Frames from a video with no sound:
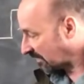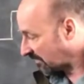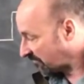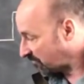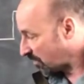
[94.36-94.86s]

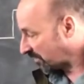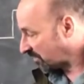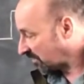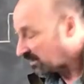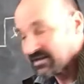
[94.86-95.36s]
of one of
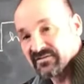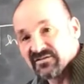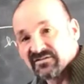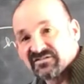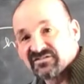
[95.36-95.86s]

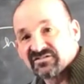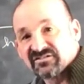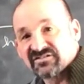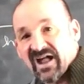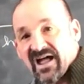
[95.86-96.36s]
the
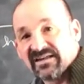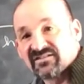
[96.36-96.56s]
sides